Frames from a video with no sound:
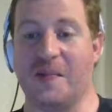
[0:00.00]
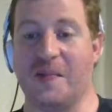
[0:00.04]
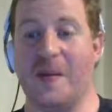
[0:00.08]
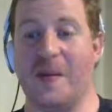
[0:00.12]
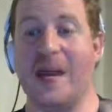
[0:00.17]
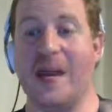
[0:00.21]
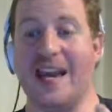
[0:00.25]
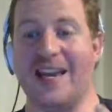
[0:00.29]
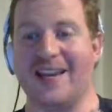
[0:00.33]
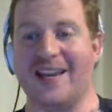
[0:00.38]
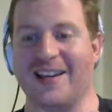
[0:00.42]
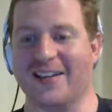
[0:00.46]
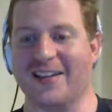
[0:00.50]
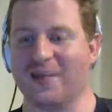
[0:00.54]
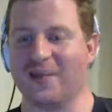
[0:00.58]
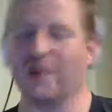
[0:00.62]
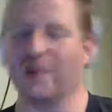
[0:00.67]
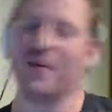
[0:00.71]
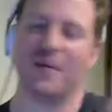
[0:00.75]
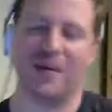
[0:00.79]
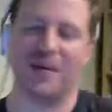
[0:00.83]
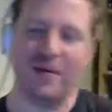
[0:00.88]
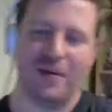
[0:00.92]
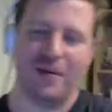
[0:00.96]
me.
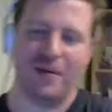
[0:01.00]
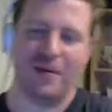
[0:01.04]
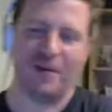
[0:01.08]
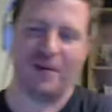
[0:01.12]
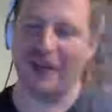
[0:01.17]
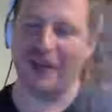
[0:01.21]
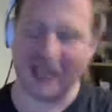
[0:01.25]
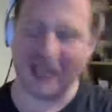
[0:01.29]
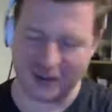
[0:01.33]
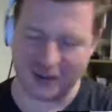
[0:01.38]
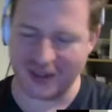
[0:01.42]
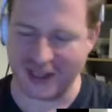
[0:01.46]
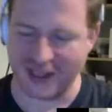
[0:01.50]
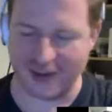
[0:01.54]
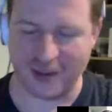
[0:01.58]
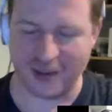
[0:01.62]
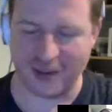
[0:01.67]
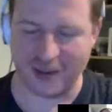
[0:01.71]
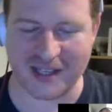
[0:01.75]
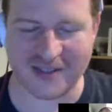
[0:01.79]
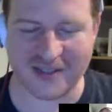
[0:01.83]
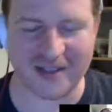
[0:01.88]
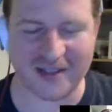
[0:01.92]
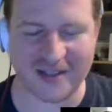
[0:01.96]
Like, we'll get to it later.
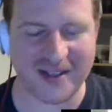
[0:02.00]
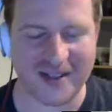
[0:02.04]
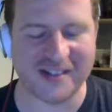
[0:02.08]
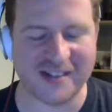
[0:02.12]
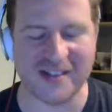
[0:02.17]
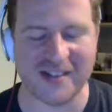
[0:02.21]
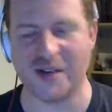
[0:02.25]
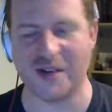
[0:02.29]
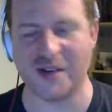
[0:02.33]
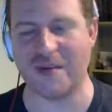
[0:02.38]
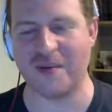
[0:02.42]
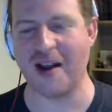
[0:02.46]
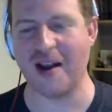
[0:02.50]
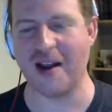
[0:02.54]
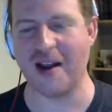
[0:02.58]
We'll get to it later. It's not talking about